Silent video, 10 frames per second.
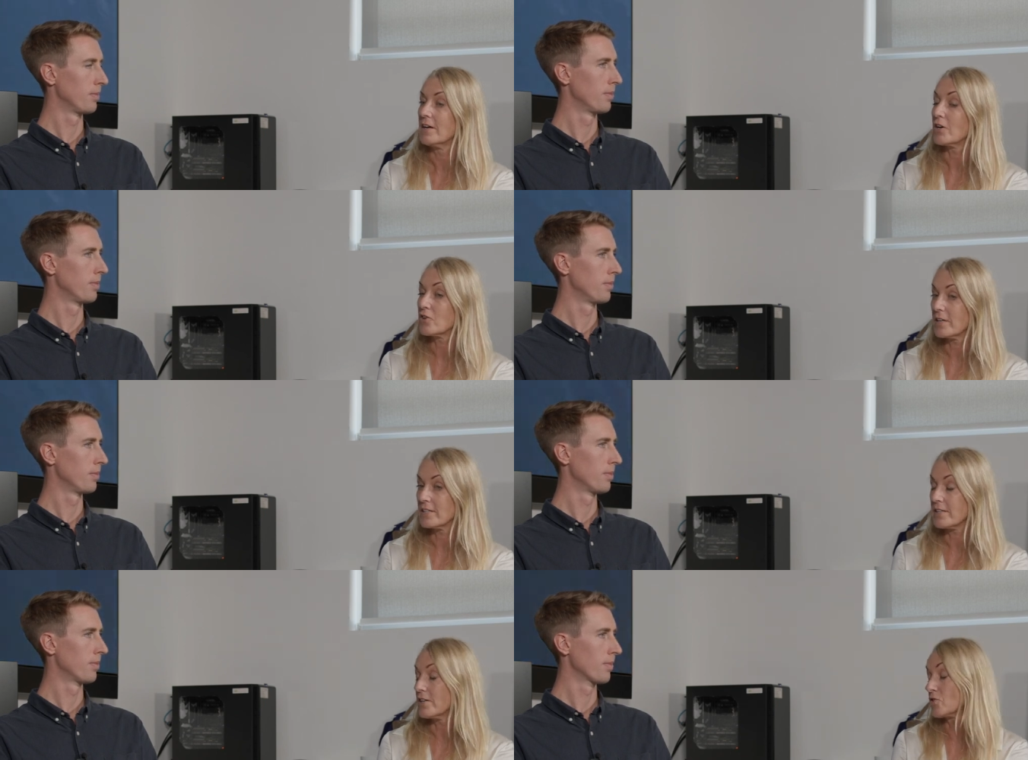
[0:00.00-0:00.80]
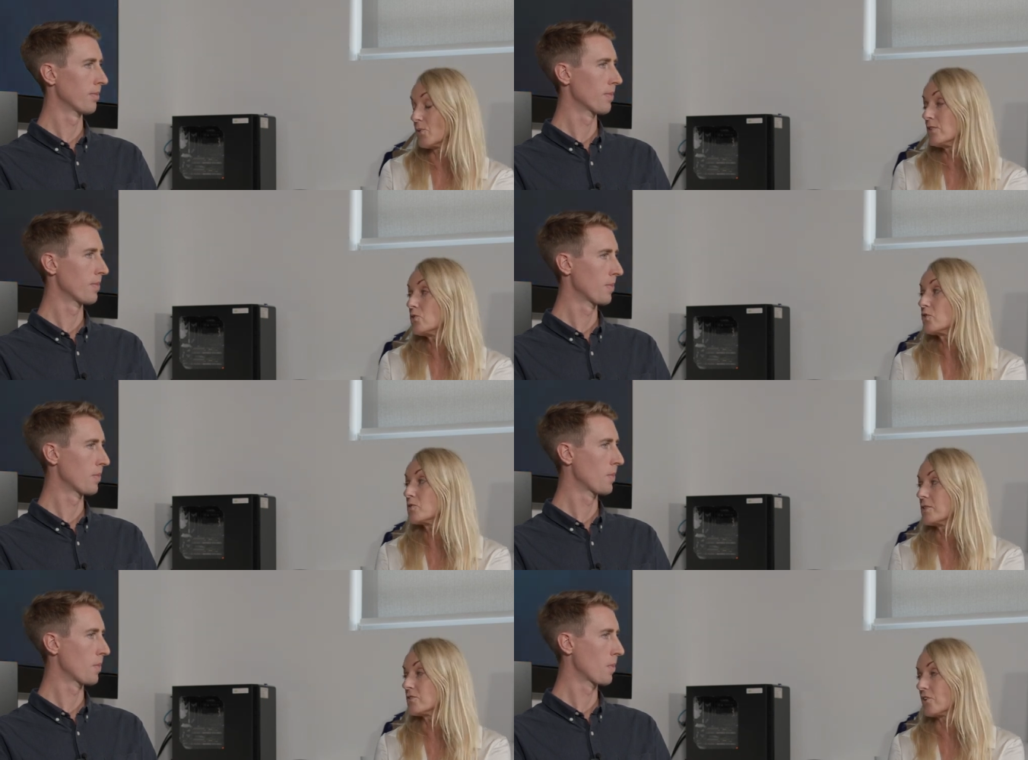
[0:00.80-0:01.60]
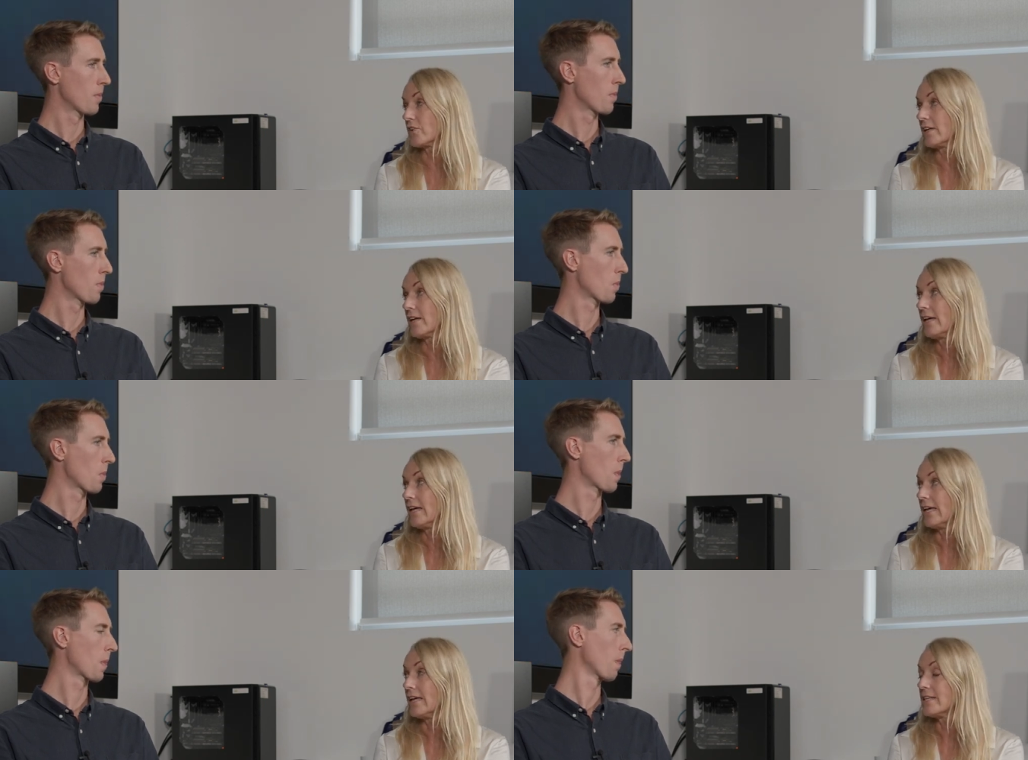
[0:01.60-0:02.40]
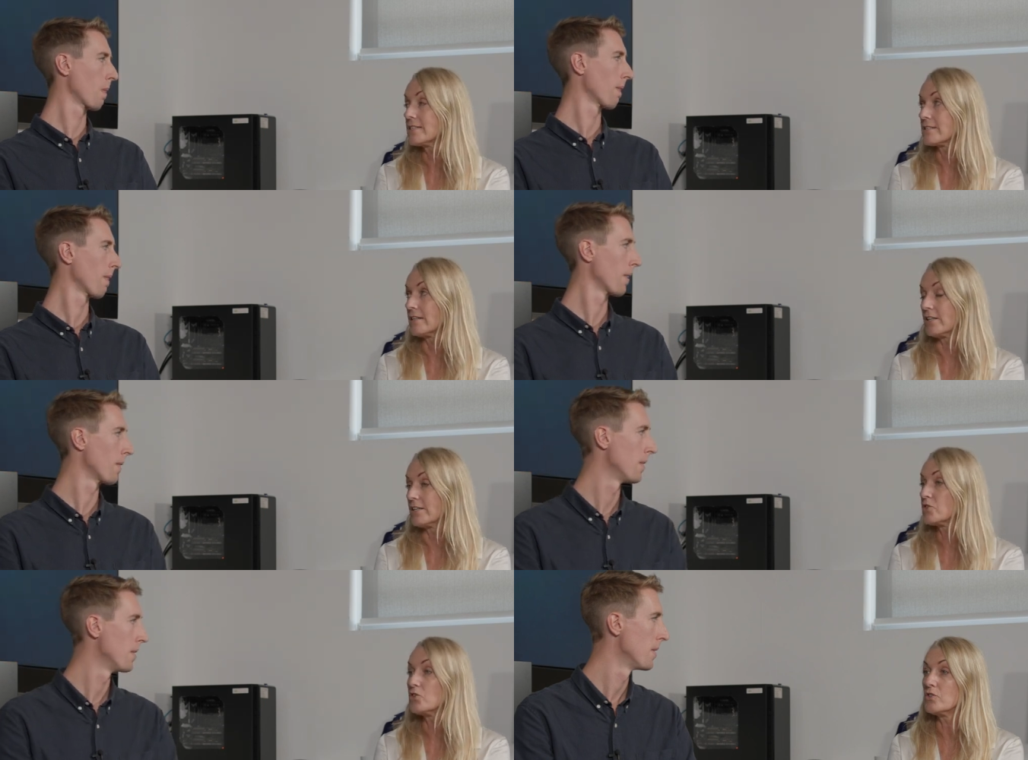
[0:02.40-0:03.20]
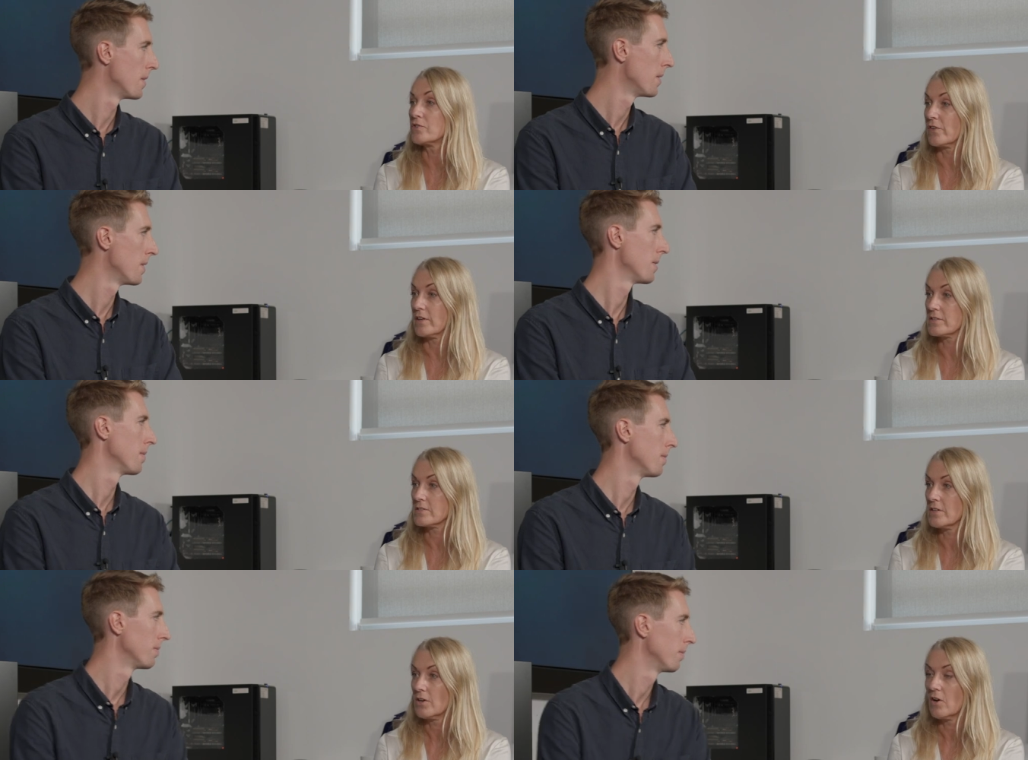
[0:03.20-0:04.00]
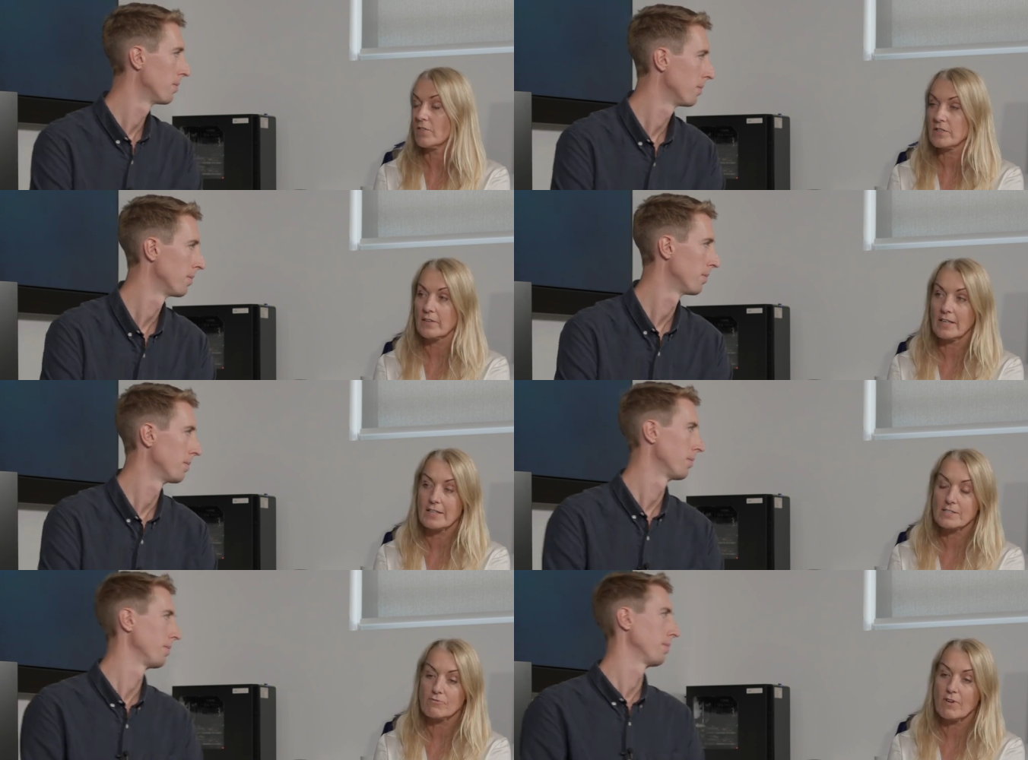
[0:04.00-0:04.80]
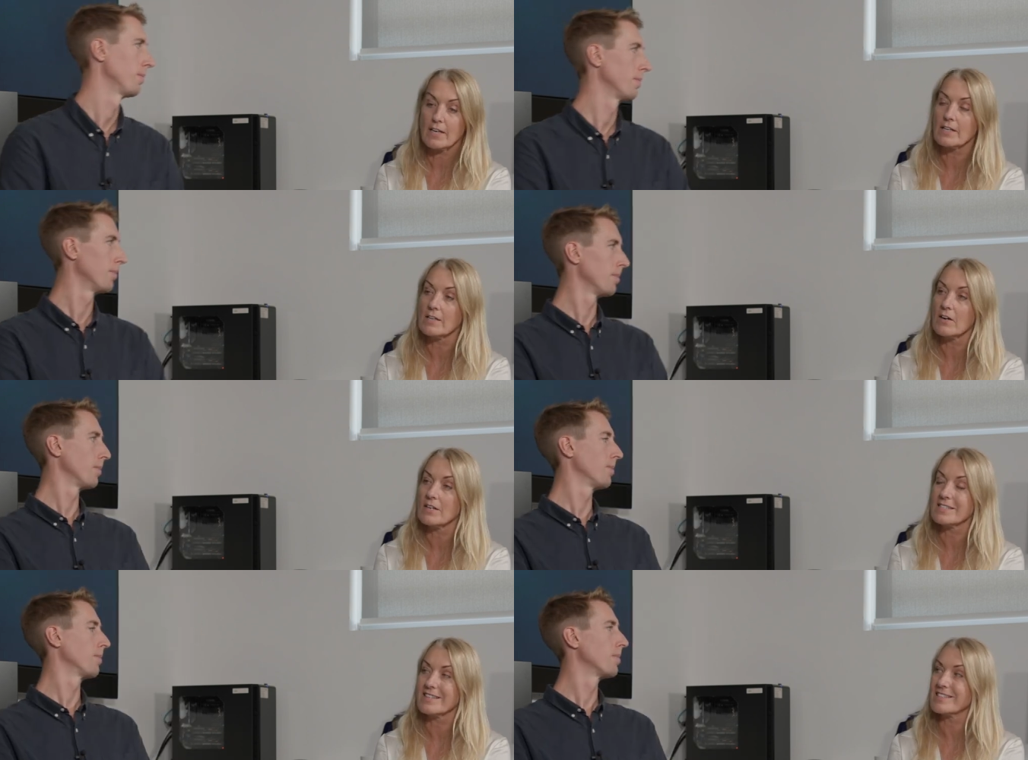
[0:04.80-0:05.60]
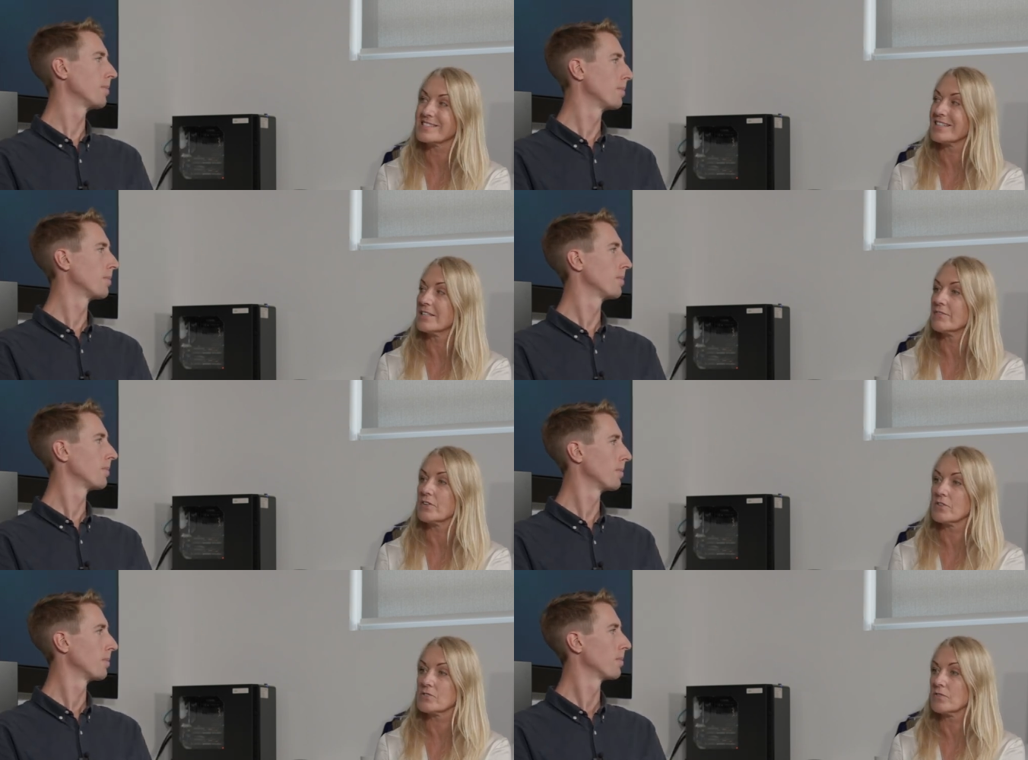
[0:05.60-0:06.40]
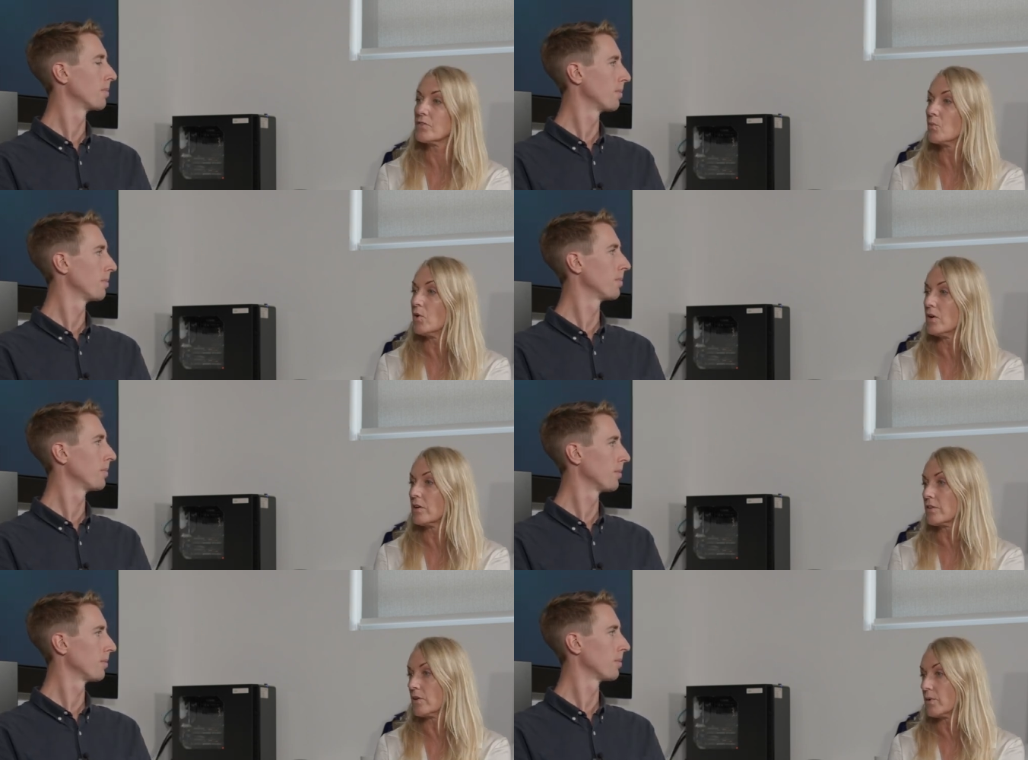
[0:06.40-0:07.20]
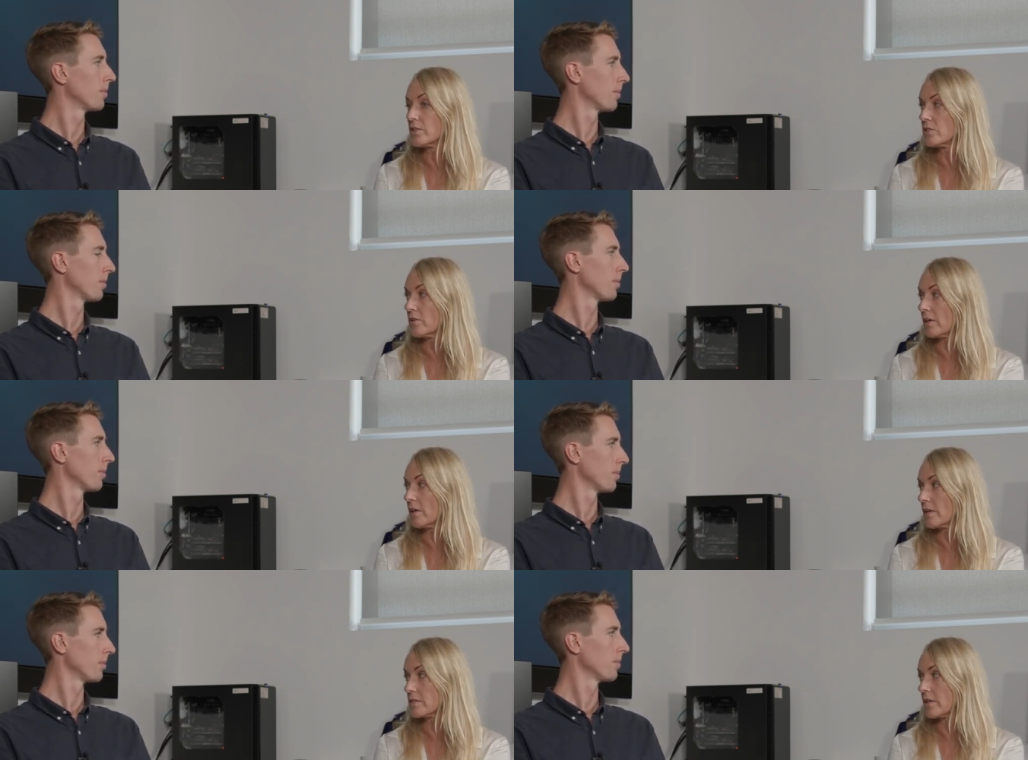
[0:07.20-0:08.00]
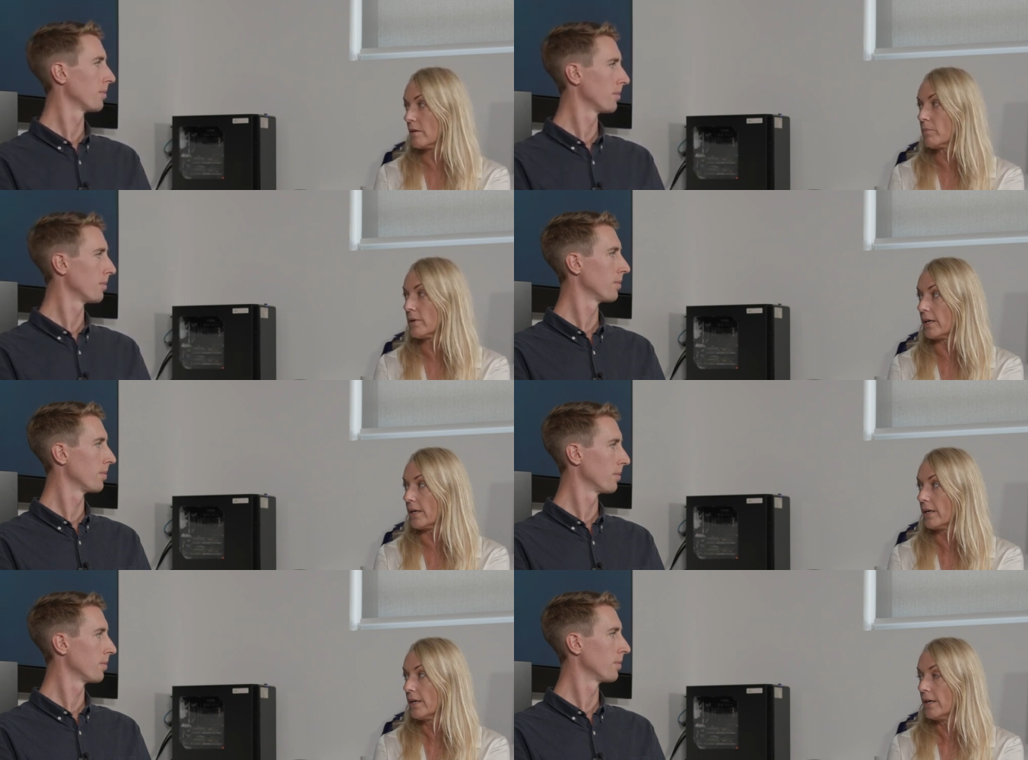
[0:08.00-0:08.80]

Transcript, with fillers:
Speaker 1: accreditation or endorsement, sorry, is uh, is huge for us. Obviously, I think it's recognising the significance of the work that we're doing as a company.